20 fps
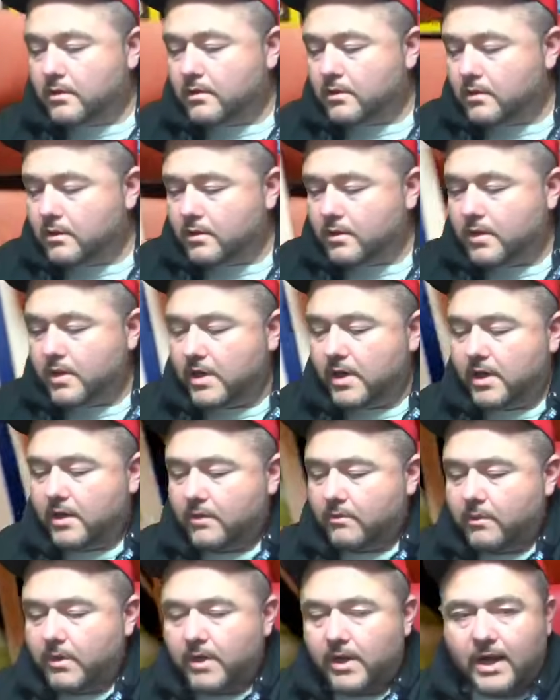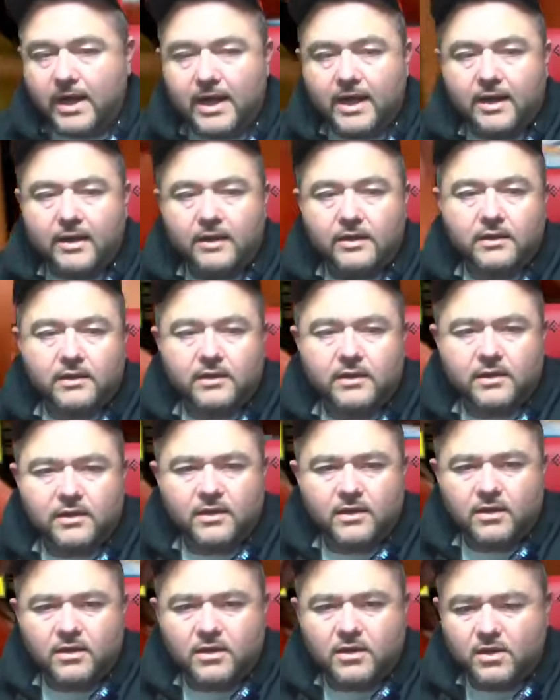All right, we got
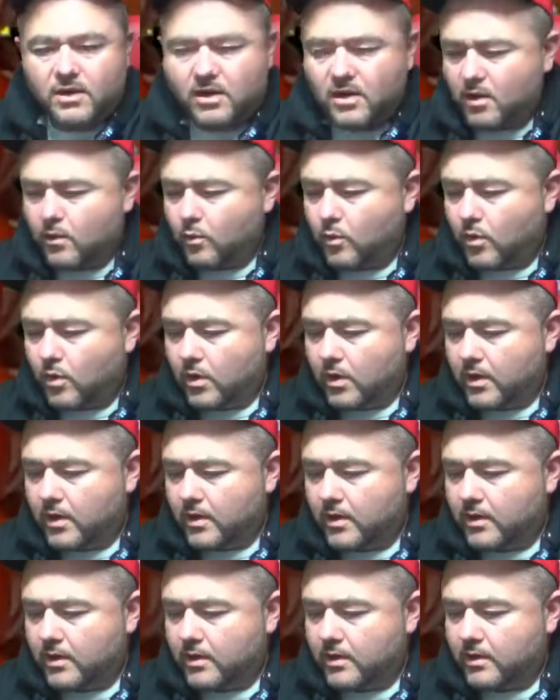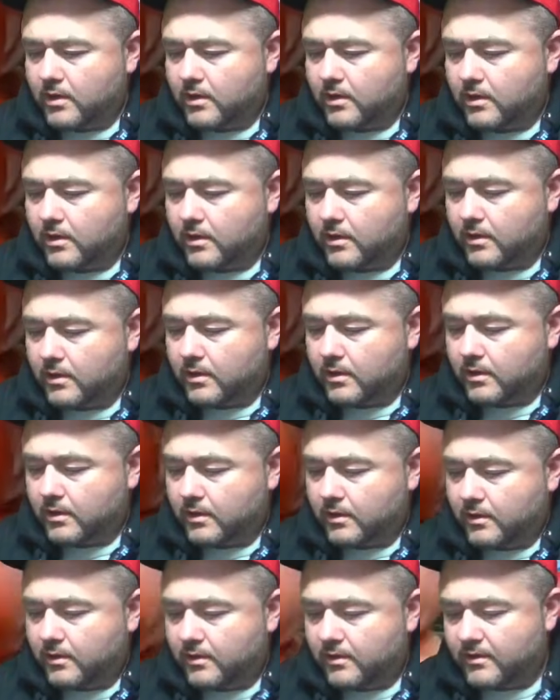Kurt Warner.
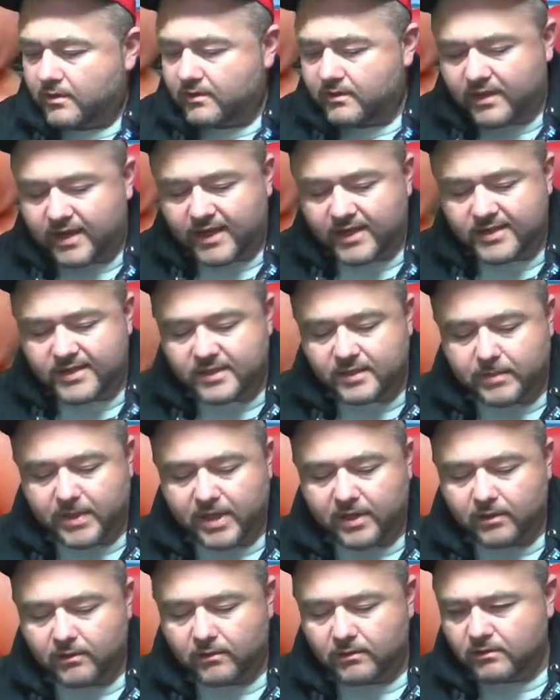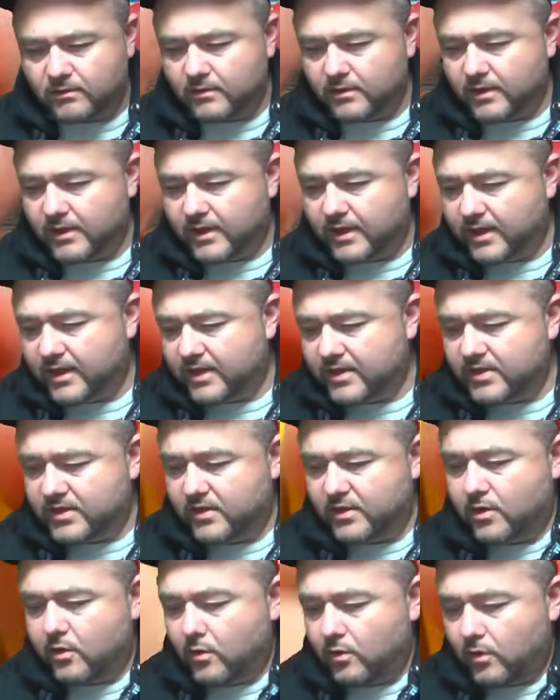Taysom Hill, I guess
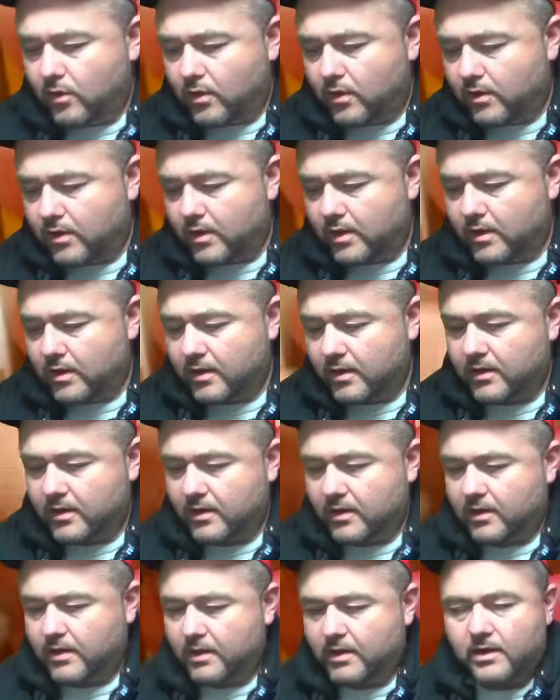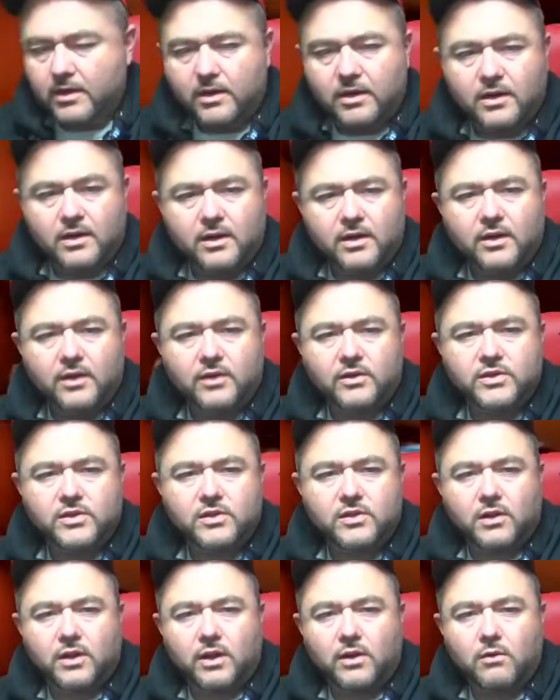no longer your
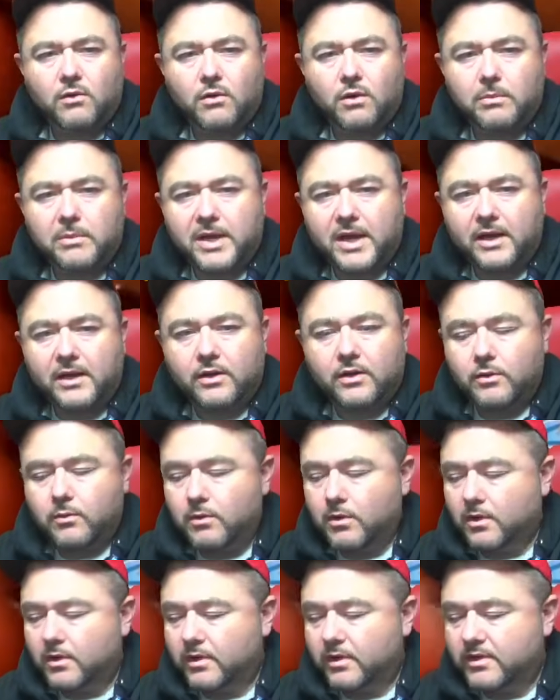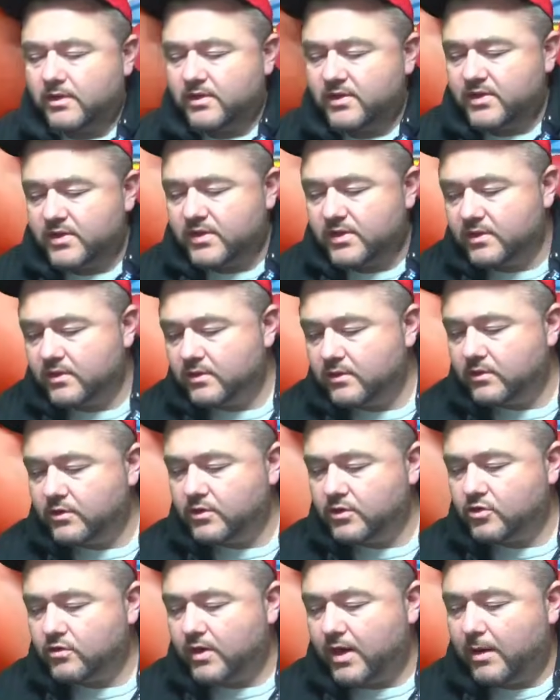starting quarterback in New Orleans.
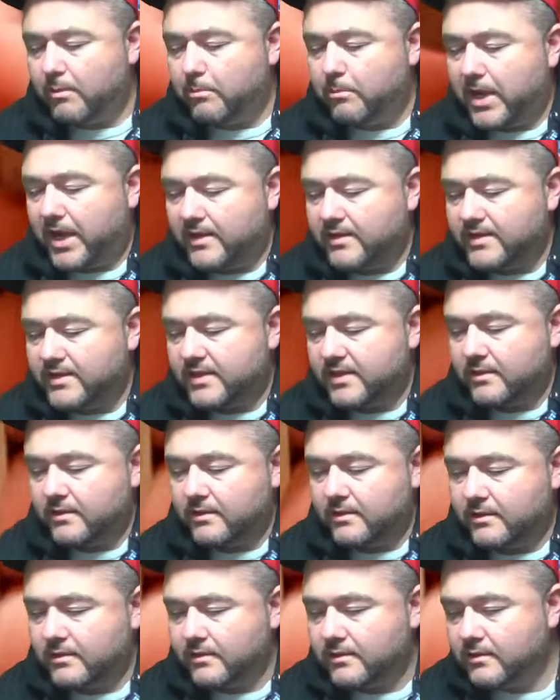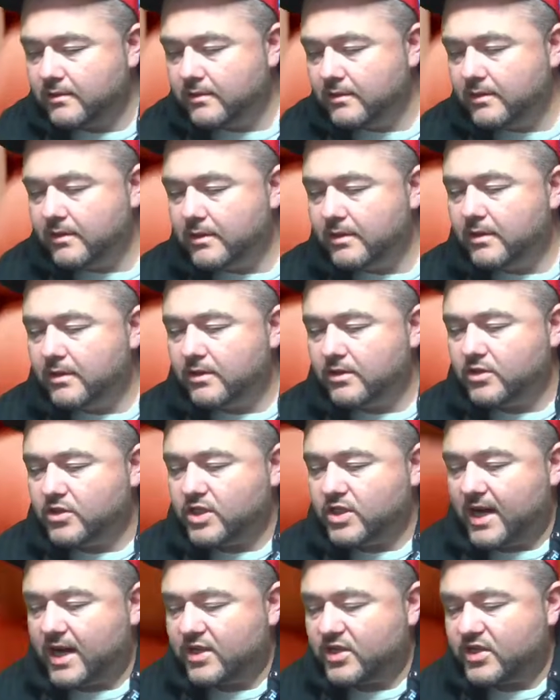Trey Benson. Josh